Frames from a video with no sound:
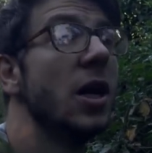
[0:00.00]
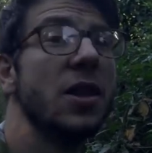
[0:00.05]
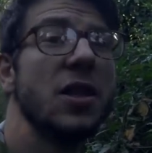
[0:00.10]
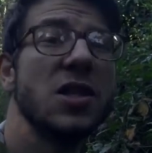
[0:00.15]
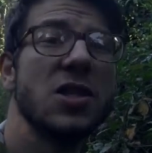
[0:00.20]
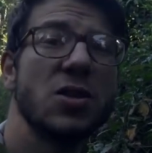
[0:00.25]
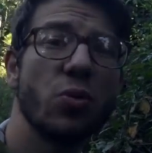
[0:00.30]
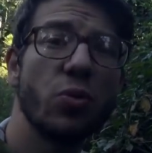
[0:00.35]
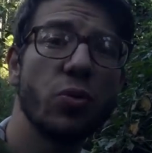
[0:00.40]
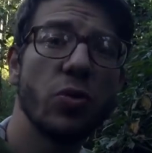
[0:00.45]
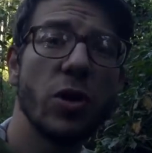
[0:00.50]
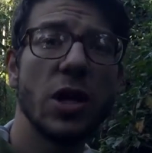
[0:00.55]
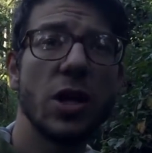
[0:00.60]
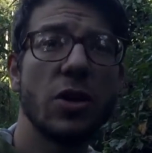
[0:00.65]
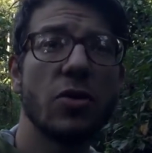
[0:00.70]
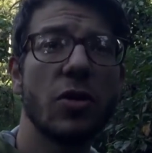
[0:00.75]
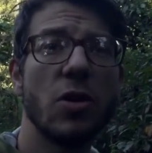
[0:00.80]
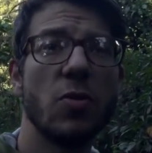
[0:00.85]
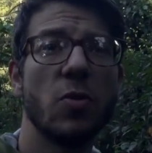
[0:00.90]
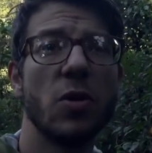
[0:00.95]
These are really
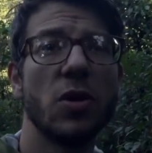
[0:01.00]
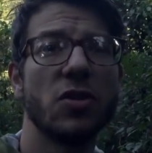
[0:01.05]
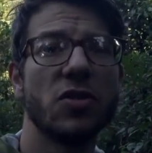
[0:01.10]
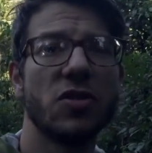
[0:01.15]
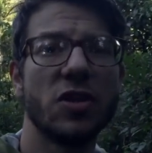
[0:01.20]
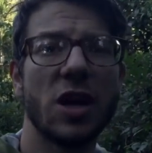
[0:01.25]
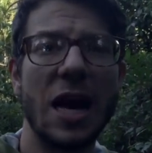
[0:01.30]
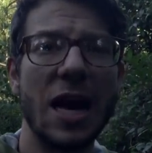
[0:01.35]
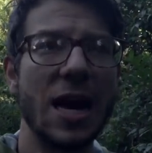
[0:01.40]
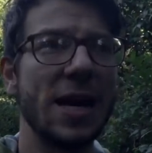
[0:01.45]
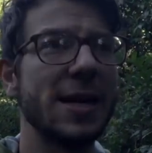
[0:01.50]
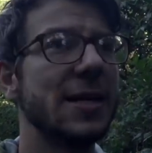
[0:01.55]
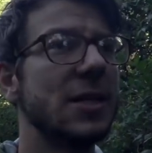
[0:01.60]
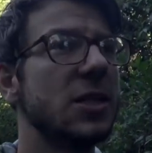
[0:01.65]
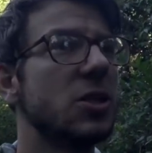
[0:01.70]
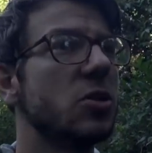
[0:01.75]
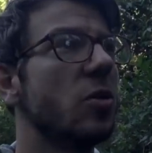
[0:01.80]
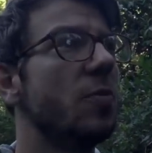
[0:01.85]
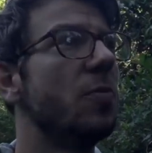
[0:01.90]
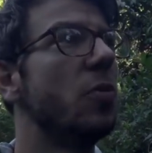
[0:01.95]
great ones to add
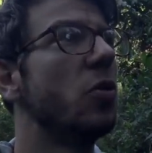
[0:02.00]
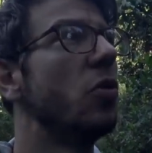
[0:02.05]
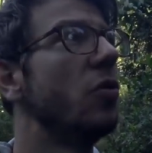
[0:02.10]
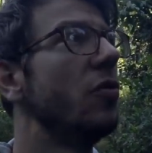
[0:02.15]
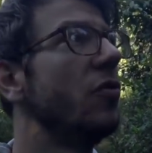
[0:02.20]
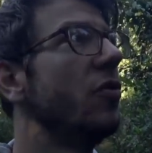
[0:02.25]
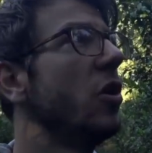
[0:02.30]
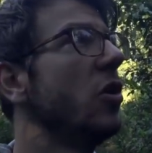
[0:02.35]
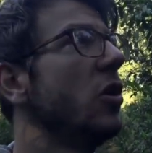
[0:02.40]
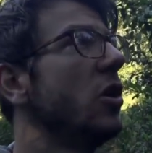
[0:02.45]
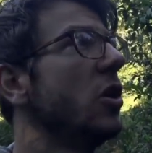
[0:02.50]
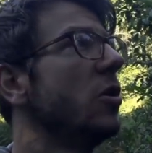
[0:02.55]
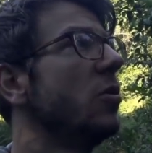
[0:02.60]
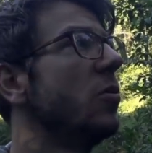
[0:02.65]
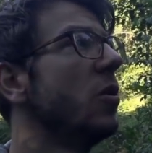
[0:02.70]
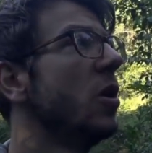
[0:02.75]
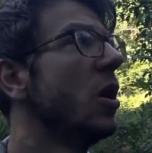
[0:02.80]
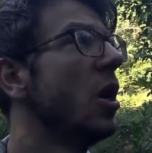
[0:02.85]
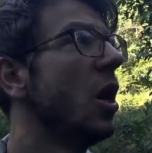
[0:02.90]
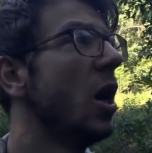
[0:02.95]
into a
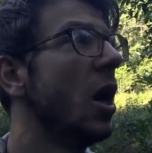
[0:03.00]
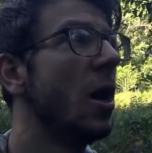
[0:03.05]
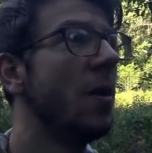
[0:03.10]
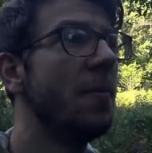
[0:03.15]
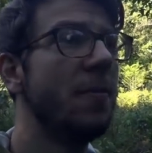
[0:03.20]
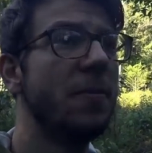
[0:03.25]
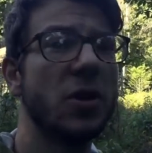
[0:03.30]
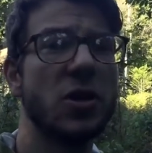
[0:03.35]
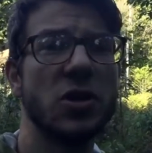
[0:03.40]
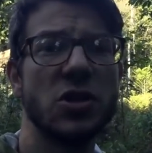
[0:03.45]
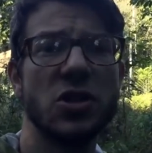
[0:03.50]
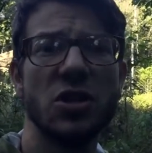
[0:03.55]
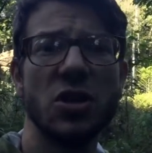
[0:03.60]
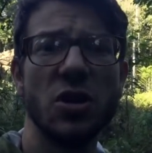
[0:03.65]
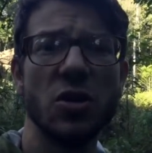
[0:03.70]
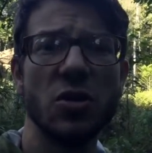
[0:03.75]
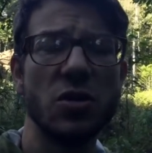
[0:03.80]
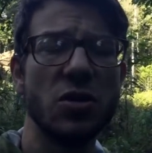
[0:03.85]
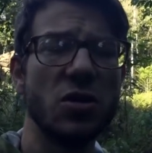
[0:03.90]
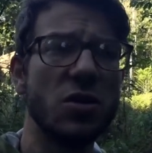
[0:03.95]
portfolio because, you
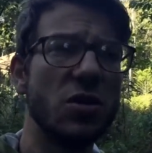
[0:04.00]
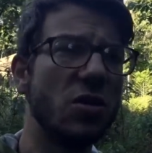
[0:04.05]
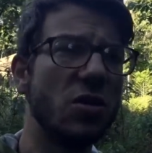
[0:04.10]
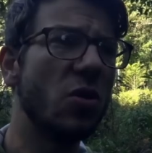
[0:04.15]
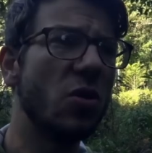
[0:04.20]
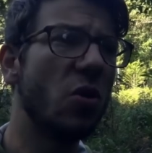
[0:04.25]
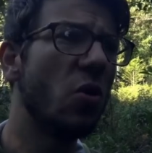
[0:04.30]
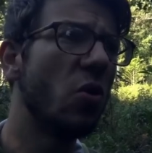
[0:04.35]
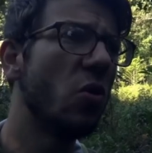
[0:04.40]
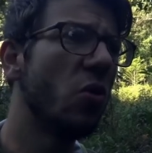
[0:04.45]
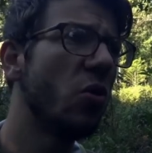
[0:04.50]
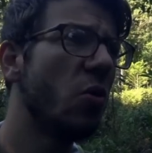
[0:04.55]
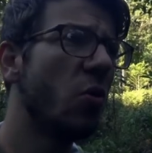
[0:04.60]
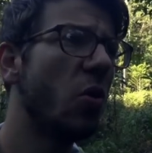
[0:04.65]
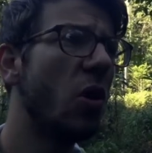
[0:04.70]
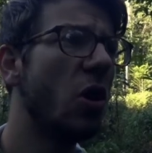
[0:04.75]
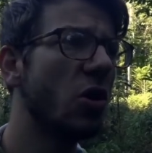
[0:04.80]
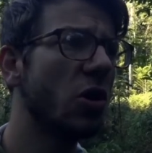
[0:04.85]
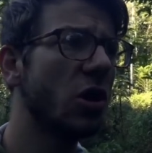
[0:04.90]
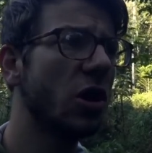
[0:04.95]
know, all the
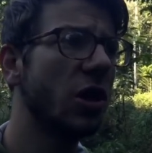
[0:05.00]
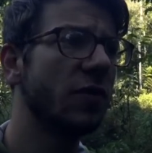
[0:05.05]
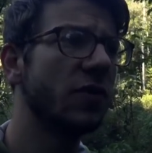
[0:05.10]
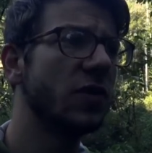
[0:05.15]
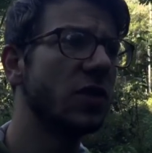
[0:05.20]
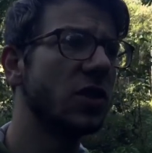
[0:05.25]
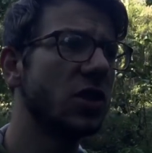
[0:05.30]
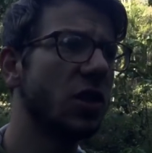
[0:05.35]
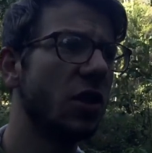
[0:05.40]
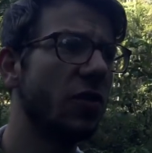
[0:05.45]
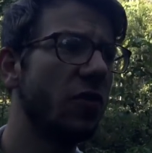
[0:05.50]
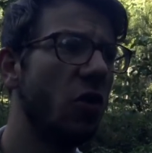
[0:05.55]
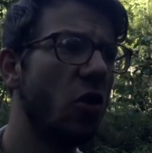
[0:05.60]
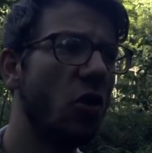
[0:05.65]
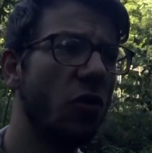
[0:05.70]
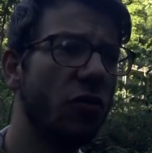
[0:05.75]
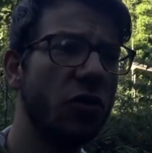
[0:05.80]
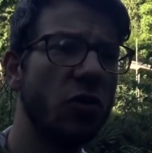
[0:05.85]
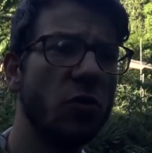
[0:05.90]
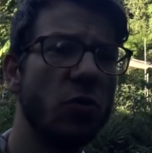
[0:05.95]
wildlife and stuff,
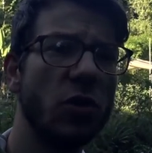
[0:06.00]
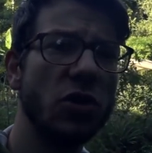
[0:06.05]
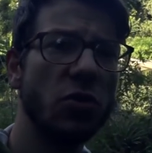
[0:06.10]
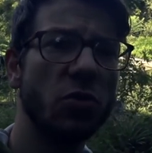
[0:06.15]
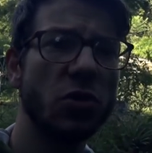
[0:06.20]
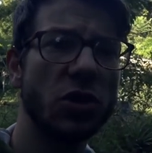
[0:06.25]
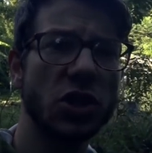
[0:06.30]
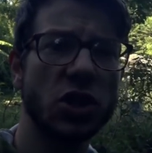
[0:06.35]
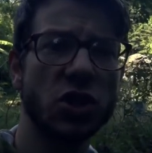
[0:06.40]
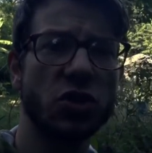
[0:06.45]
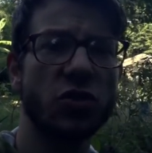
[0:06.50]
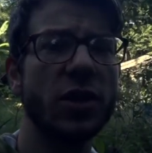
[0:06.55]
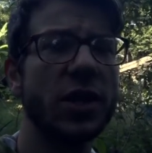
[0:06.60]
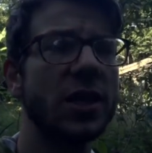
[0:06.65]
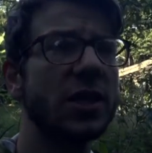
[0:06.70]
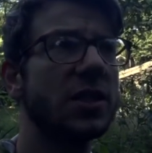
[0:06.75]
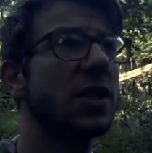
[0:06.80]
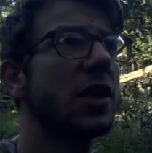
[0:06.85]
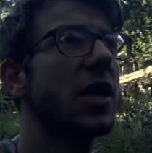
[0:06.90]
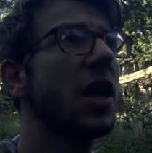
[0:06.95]
often when you want to string
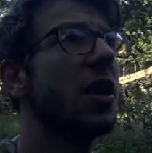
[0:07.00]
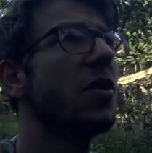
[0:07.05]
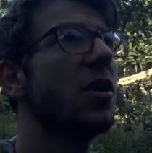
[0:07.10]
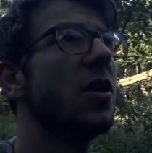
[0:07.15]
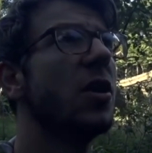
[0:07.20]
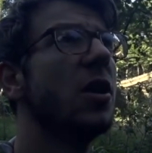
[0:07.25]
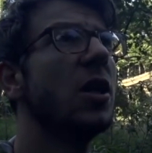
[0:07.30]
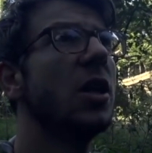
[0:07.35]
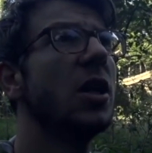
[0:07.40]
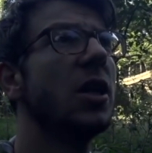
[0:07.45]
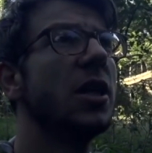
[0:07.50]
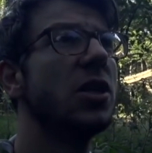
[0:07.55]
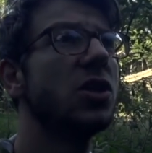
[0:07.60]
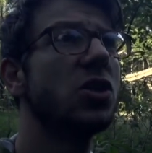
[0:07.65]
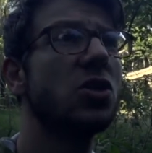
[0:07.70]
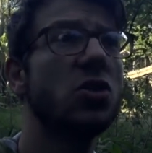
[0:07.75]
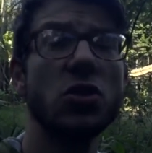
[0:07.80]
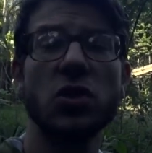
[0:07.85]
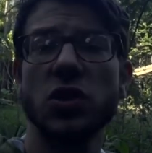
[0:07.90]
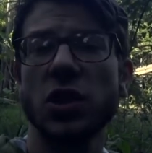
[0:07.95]
it together, it's
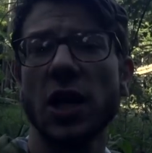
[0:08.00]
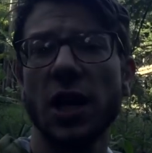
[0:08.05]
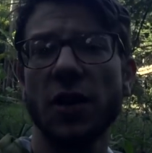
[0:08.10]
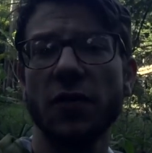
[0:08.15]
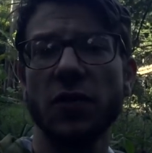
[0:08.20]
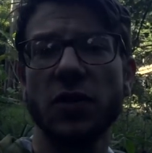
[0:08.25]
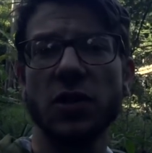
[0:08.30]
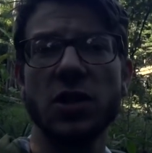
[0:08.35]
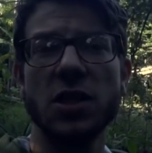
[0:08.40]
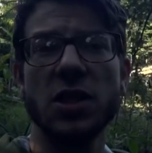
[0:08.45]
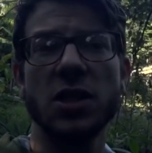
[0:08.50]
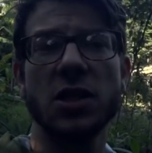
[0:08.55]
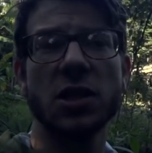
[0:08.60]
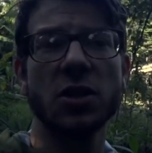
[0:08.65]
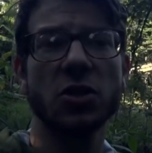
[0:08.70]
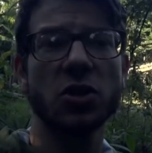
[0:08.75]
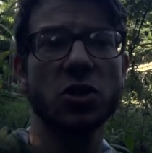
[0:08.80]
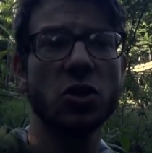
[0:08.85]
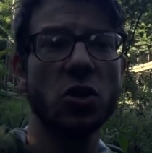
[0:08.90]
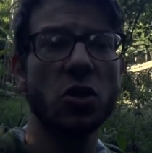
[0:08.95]
good to have the
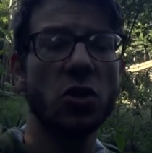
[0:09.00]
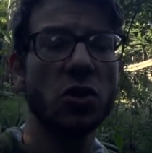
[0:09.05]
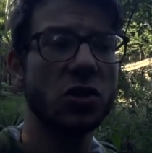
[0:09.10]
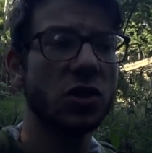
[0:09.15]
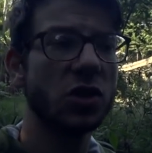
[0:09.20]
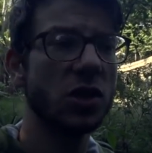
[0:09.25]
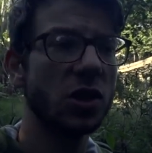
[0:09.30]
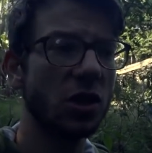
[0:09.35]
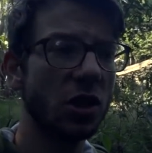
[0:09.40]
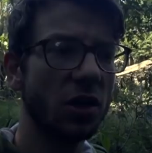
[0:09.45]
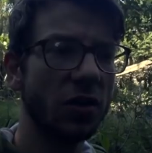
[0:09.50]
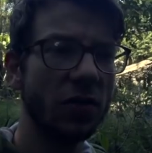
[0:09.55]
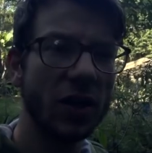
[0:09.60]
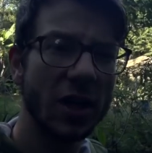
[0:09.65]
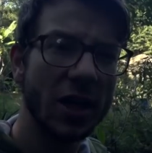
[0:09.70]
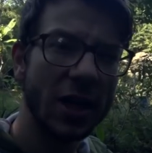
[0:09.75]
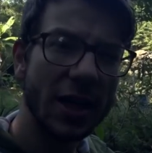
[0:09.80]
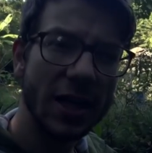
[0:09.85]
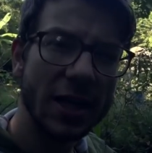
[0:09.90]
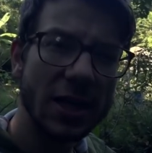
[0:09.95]
detail shots, the kind of
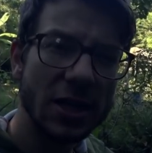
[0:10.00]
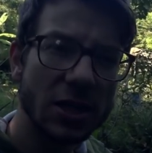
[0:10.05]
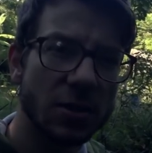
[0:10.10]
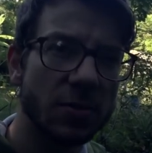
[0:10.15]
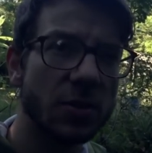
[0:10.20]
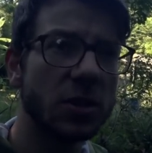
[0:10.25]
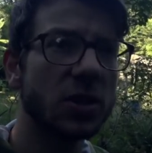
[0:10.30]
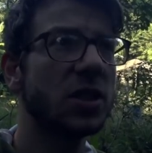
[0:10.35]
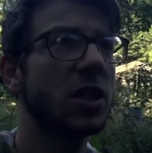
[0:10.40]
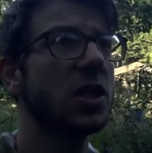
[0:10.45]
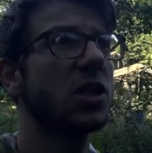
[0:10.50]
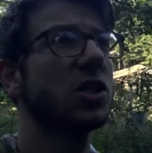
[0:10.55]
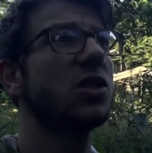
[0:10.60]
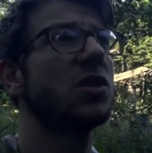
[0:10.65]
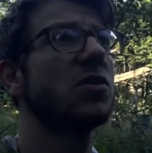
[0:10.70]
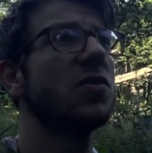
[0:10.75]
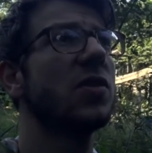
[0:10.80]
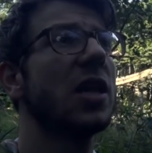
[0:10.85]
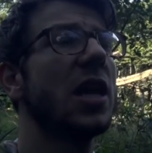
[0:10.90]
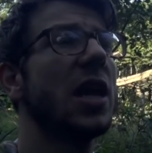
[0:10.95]
intimate
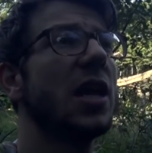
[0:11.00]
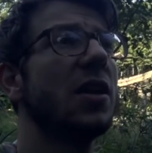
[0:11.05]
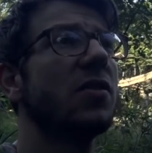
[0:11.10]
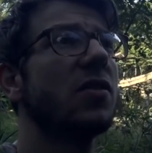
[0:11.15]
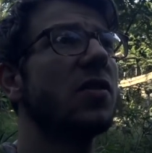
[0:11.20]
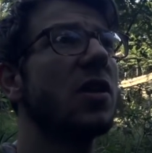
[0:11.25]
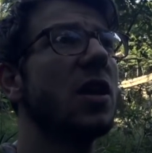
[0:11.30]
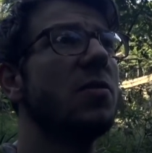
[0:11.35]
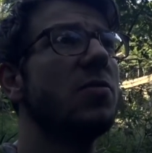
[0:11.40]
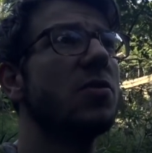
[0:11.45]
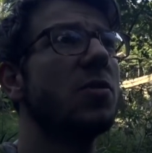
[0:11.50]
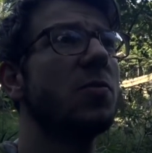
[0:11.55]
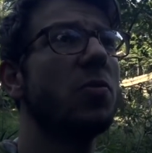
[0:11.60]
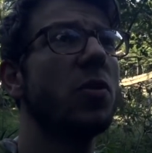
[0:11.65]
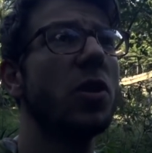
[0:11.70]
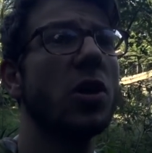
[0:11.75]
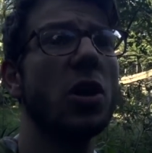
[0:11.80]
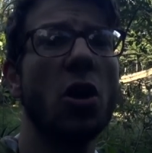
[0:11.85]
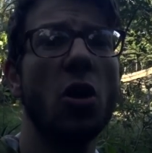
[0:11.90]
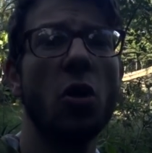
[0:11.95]
sections of a landscape to
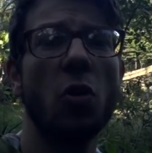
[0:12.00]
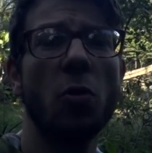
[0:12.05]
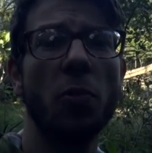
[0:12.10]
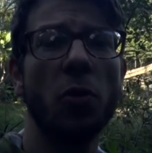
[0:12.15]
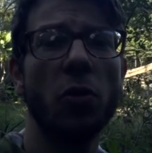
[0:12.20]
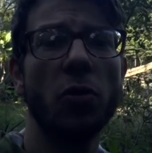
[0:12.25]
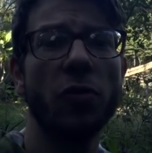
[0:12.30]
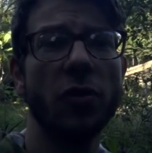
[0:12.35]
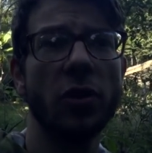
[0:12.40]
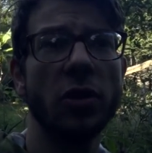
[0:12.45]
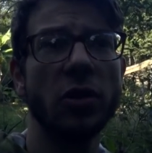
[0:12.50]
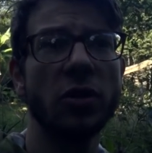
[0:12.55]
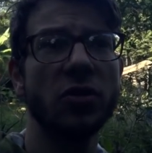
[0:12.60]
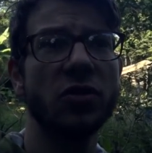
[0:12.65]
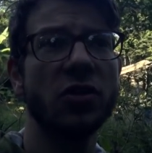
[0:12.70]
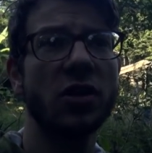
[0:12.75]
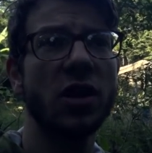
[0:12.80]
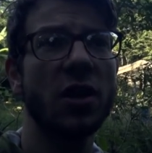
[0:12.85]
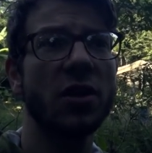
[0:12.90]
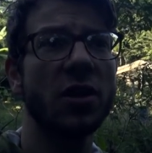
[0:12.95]
bring a whole portfolio
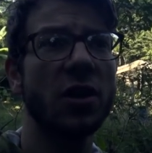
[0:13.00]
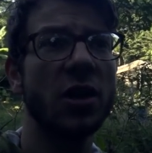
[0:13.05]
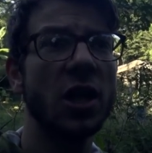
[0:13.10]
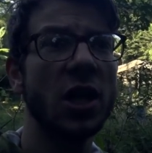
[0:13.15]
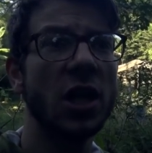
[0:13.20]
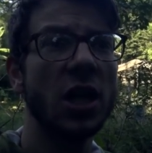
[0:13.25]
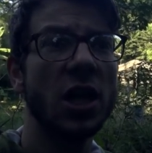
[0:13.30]
together.